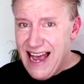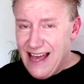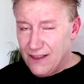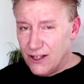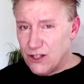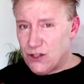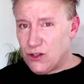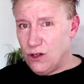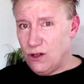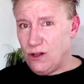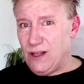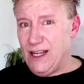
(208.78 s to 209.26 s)

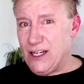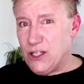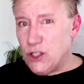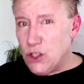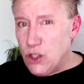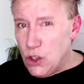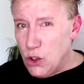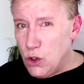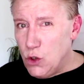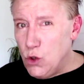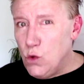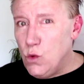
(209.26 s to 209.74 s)
This took like
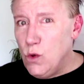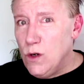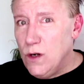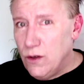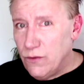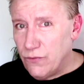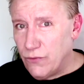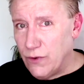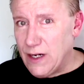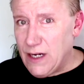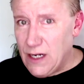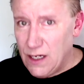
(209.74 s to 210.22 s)
2
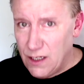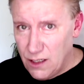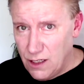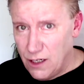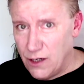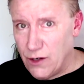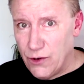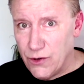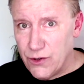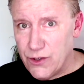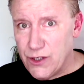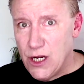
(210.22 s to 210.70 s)
freaking
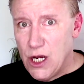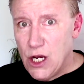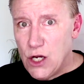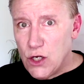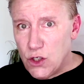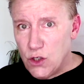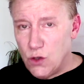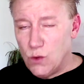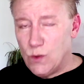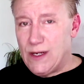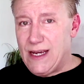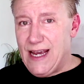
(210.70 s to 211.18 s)
years
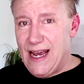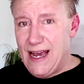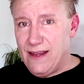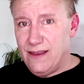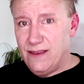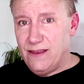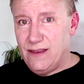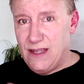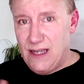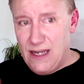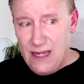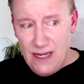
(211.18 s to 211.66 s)
to
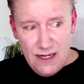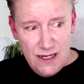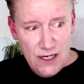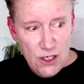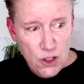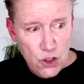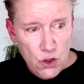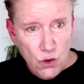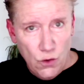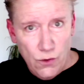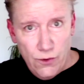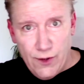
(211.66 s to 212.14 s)
get the
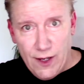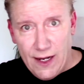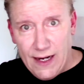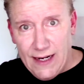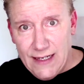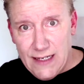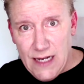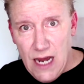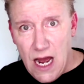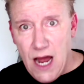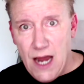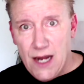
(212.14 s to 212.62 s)
initial thing
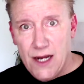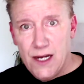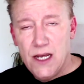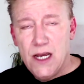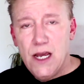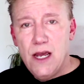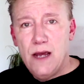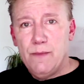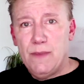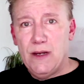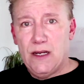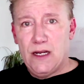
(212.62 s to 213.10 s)
done
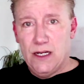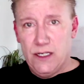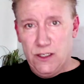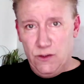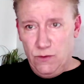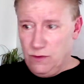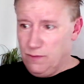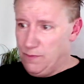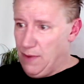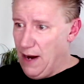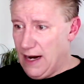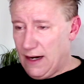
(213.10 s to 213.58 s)
because it
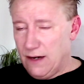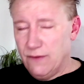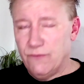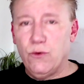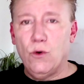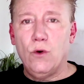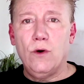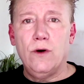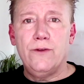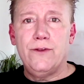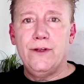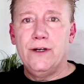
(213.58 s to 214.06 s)
was back and
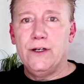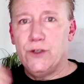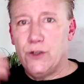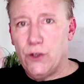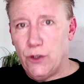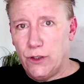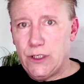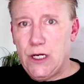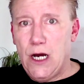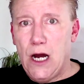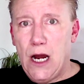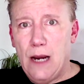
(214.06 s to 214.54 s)
forth and it
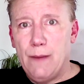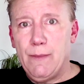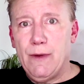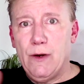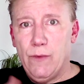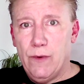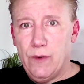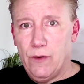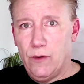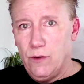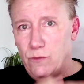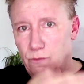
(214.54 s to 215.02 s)
took time, and
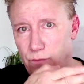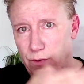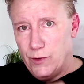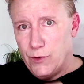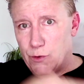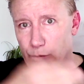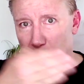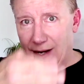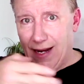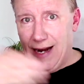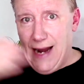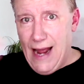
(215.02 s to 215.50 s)
we were
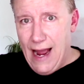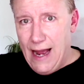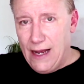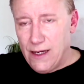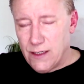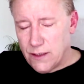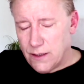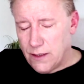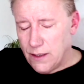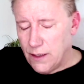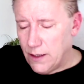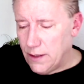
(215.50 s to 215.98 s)
doing it
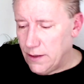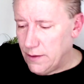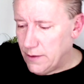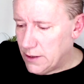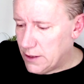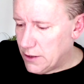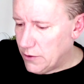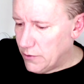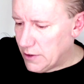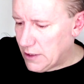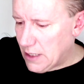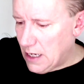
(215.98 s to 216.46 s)
as the
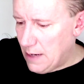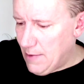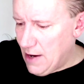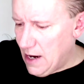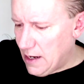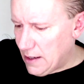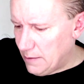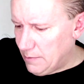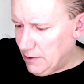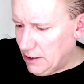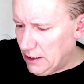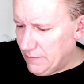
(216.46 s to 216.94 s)
series came
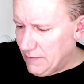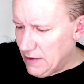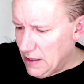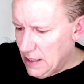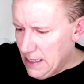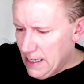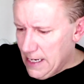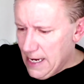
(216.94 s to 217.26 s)
out, I believe.